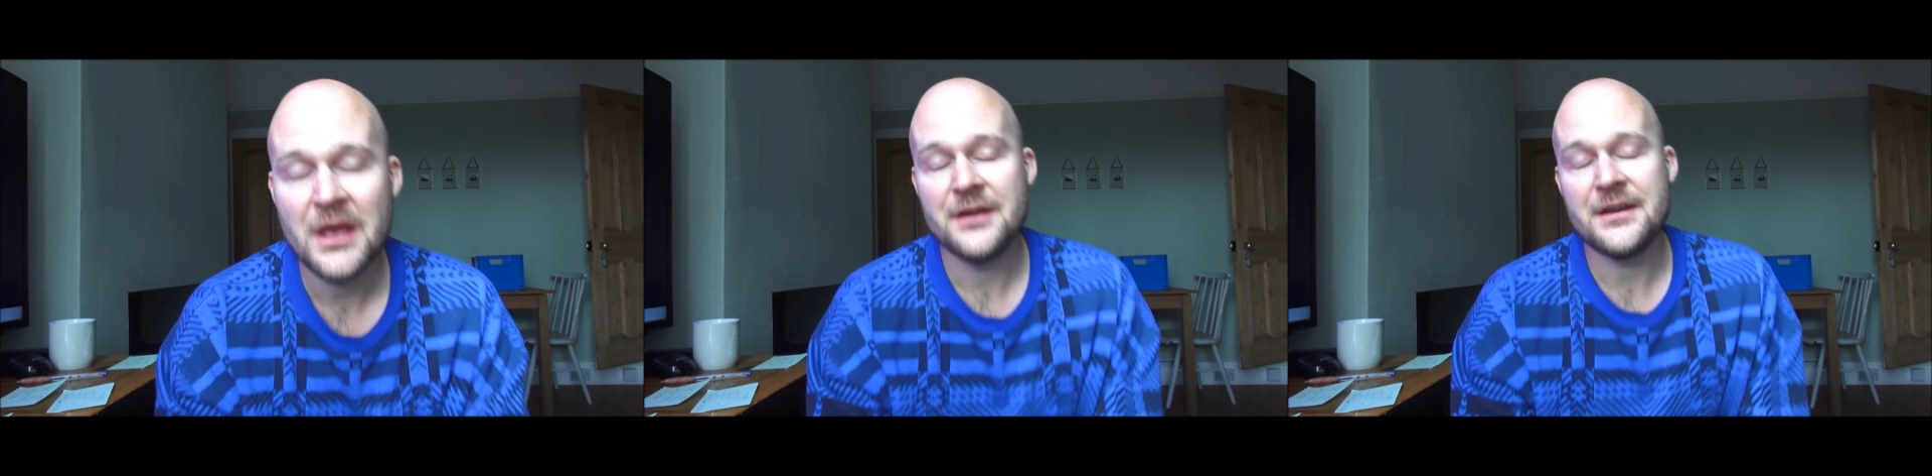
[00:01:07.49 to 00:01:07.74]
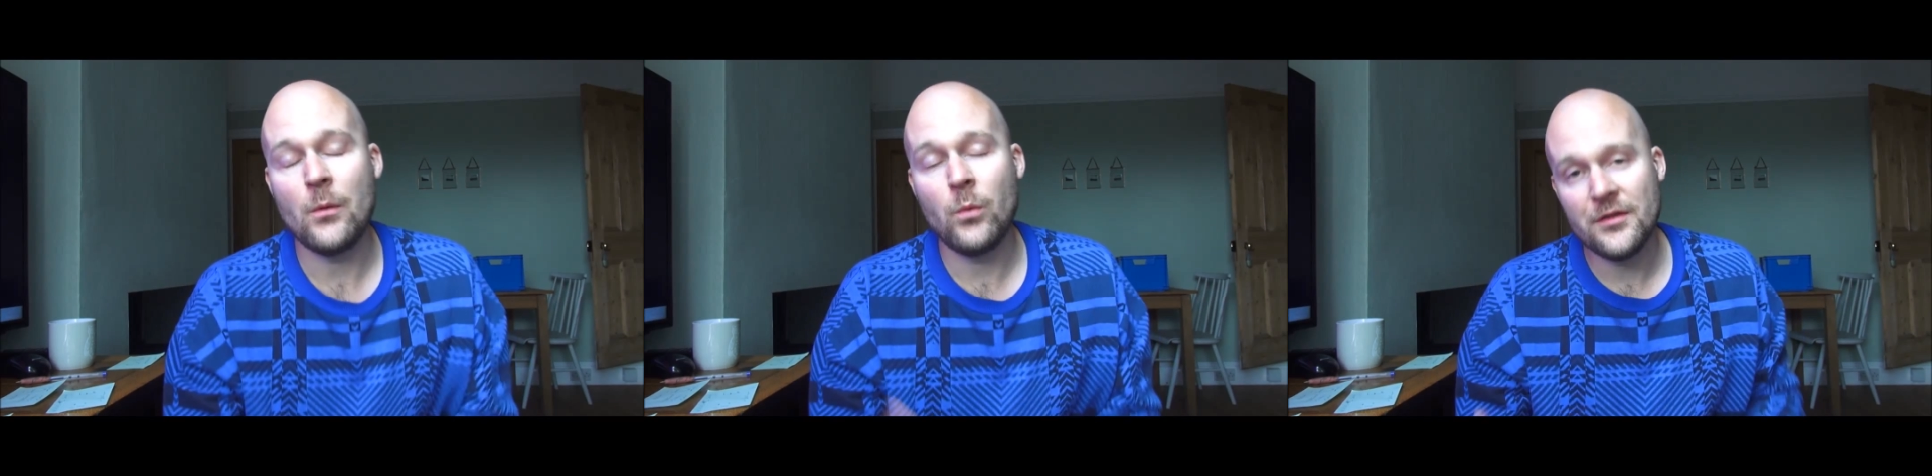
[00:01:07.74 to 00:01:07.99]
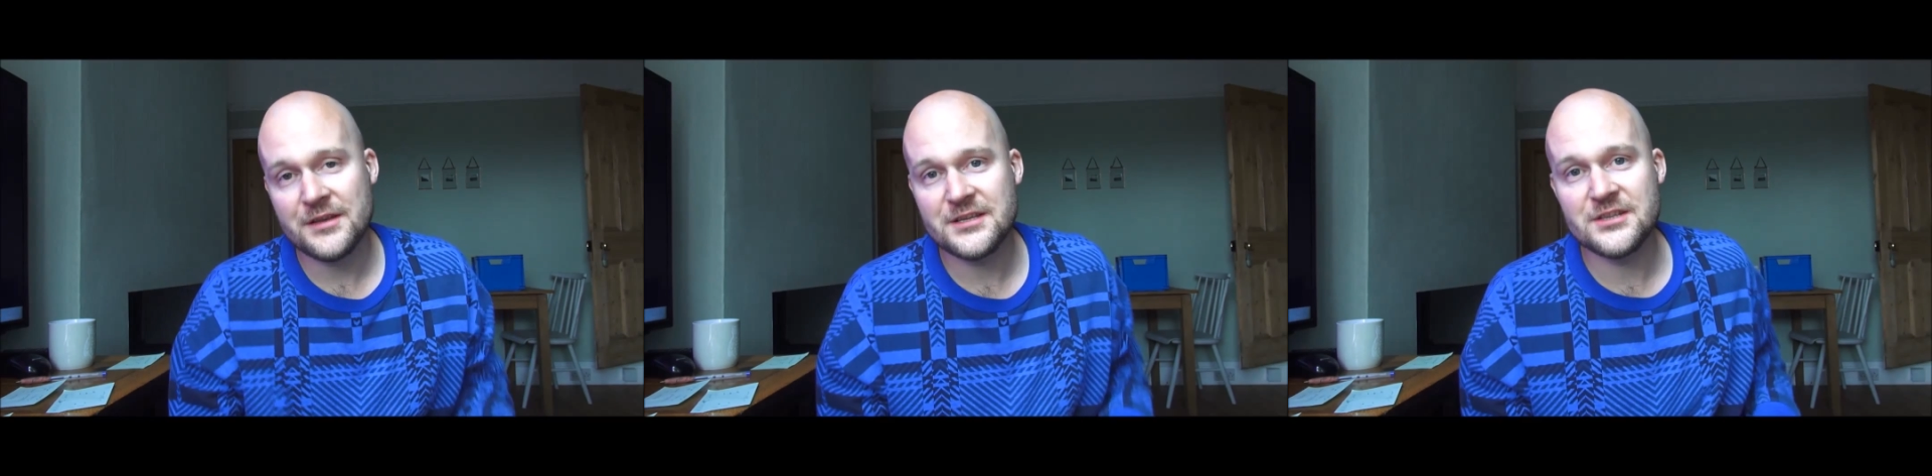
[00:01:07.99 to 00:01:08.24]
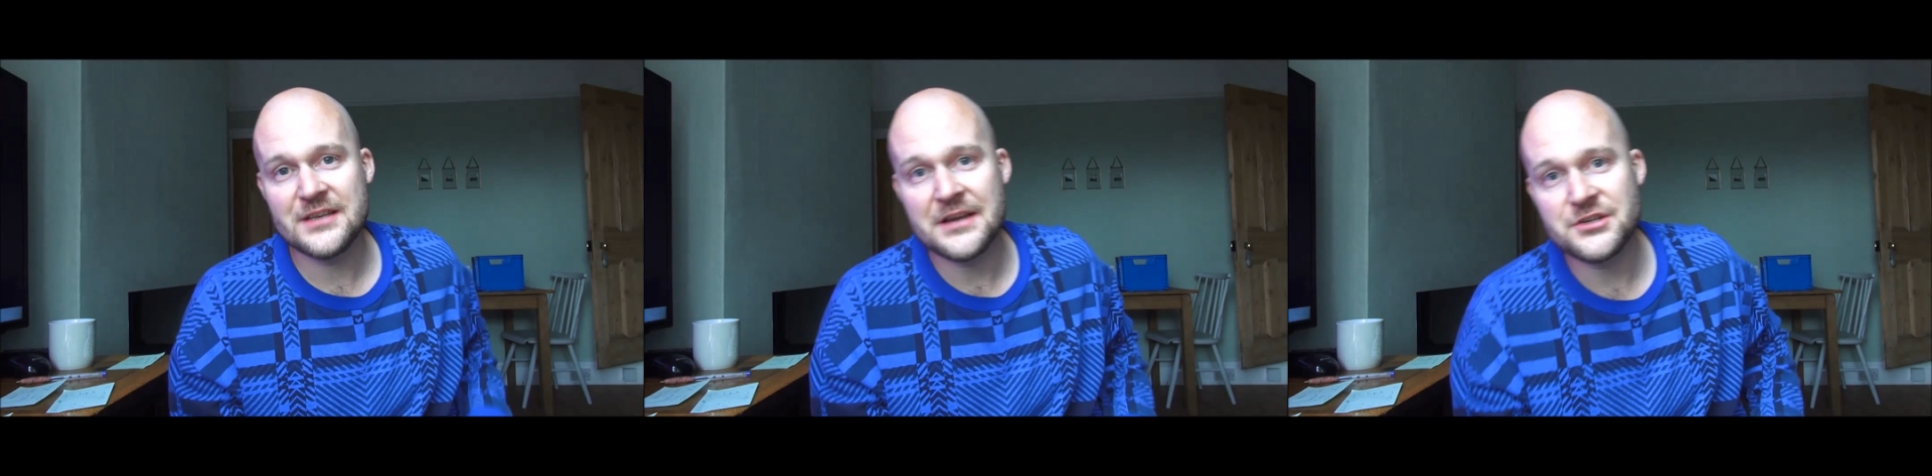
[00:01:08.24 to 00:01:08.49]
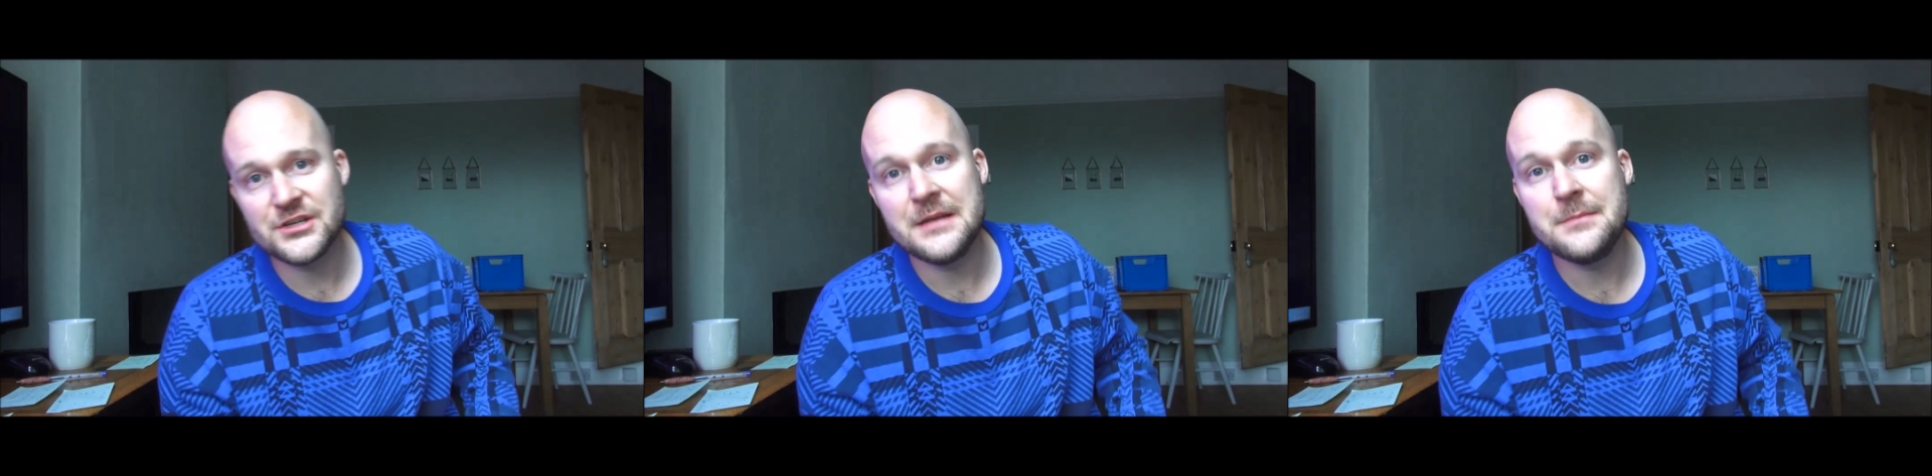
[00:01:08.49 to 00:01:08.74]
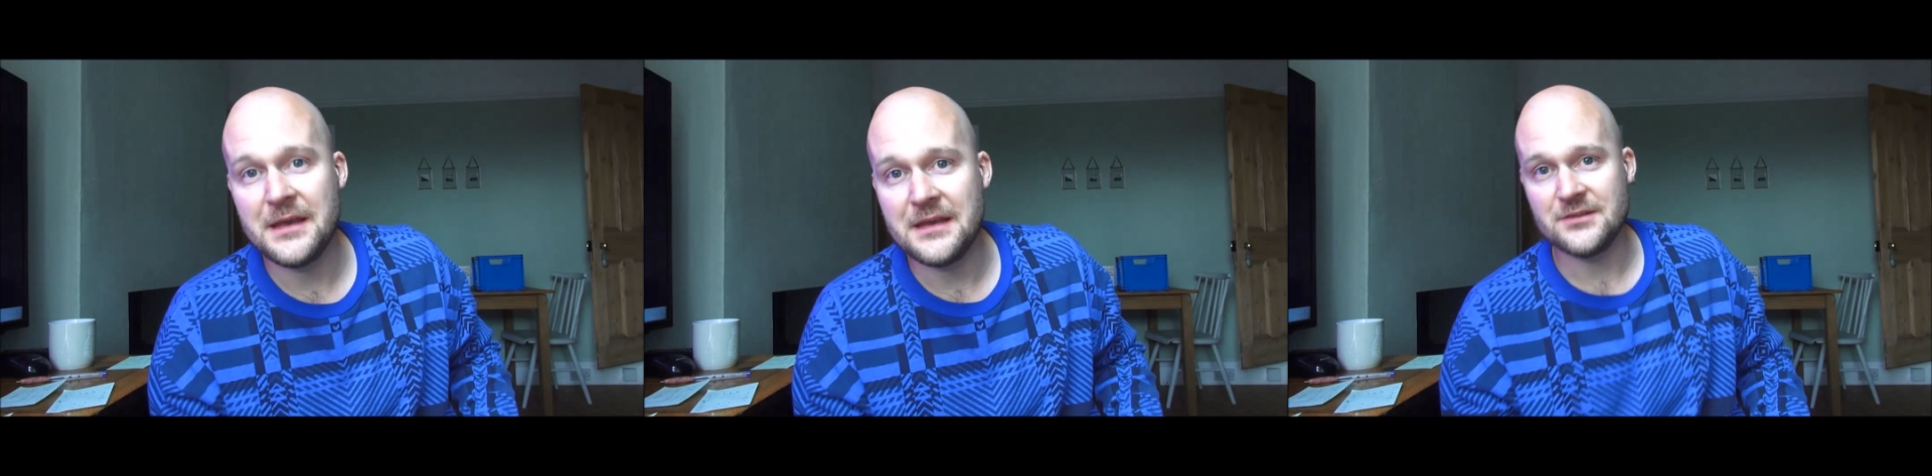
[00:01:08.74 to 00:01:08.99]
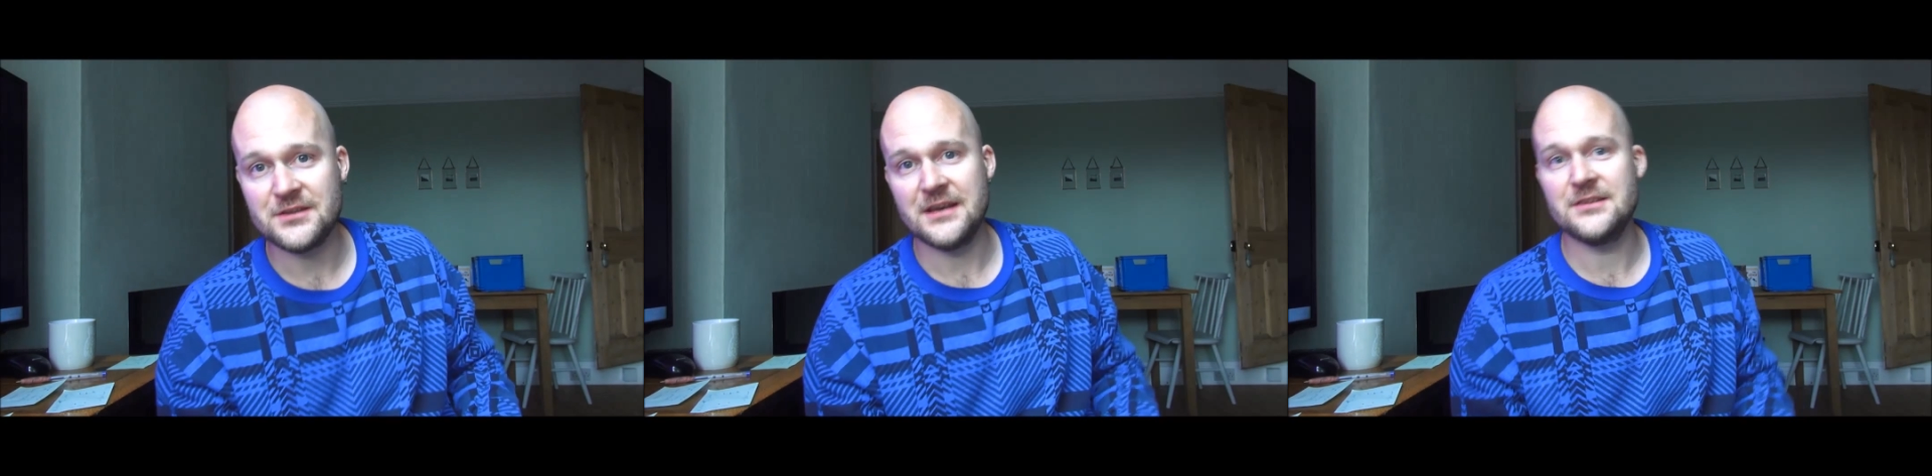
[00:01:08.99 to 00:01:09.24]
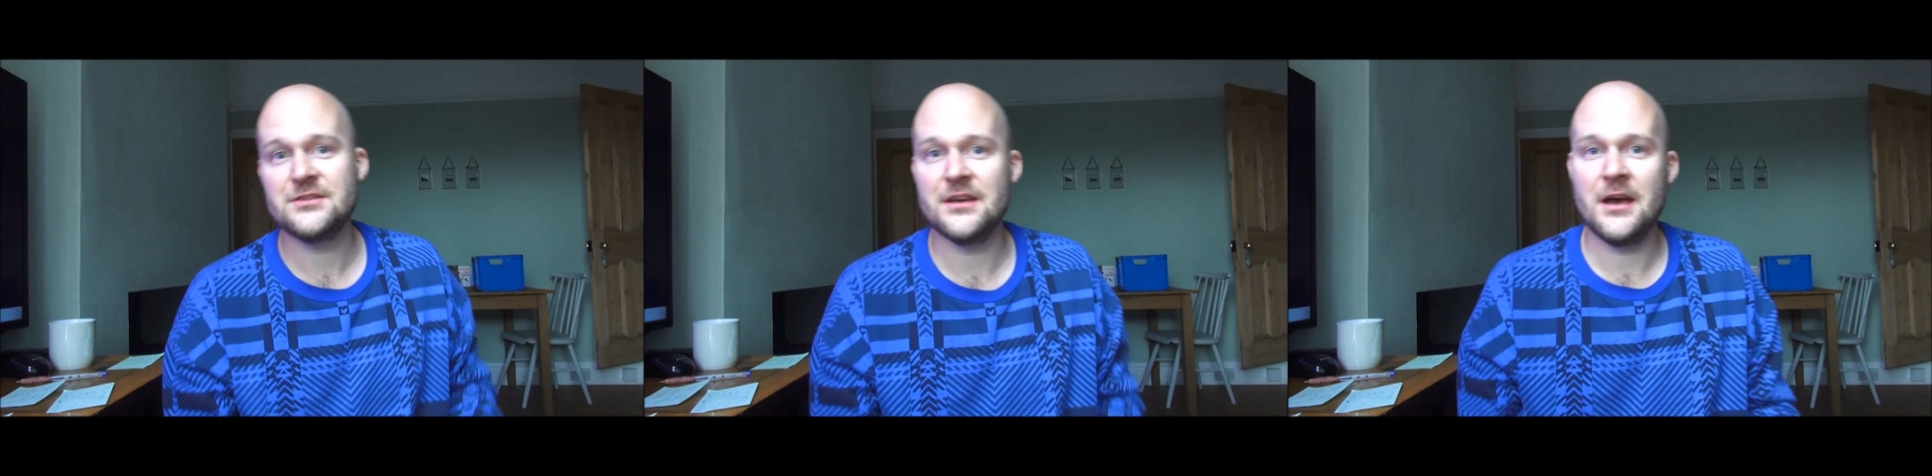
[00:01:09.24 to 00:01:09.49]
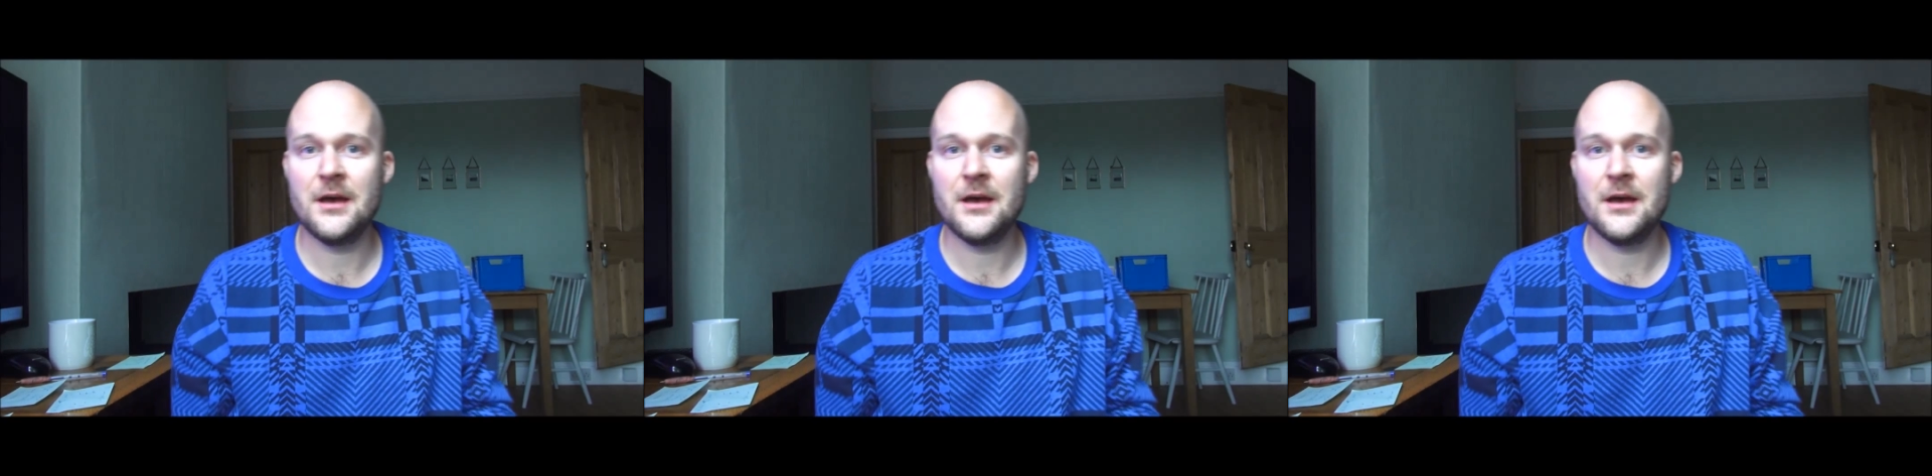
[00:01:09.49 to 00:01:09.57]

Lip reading: Now, what this essentially means is,